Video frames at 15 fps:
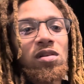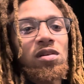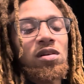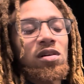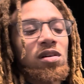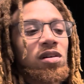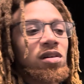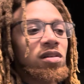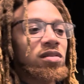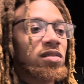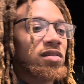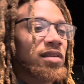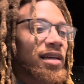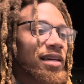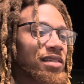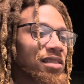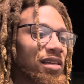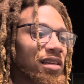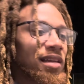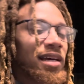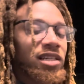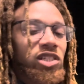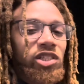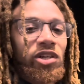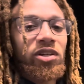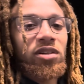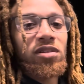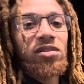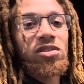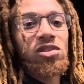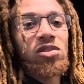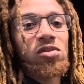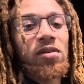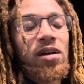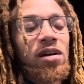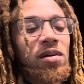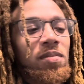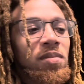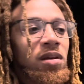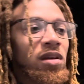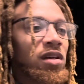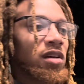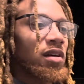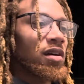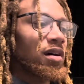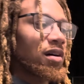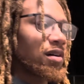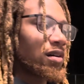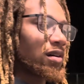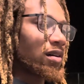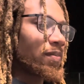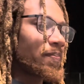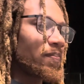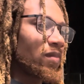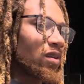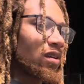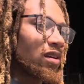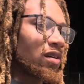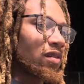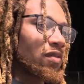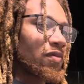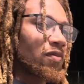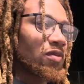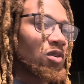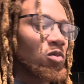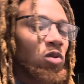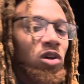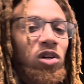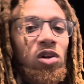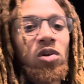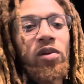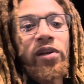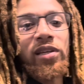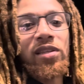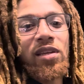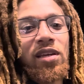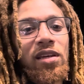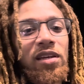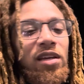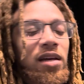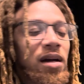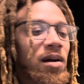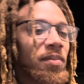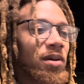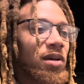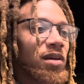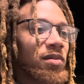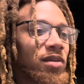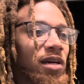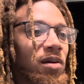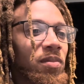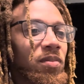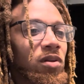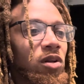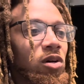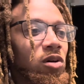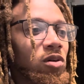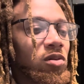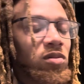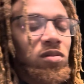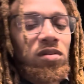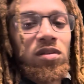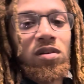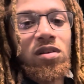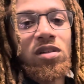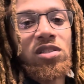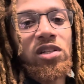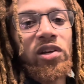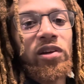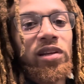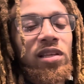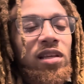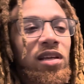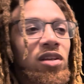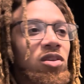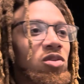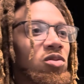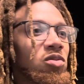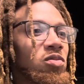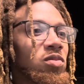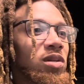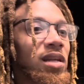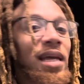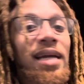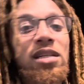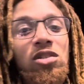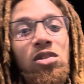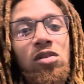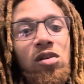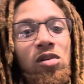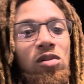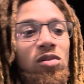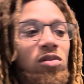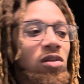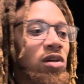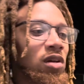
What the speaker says: Like I said, like, share, subscribe. If you want to know anything, comment down below. Is there anything you would like to know?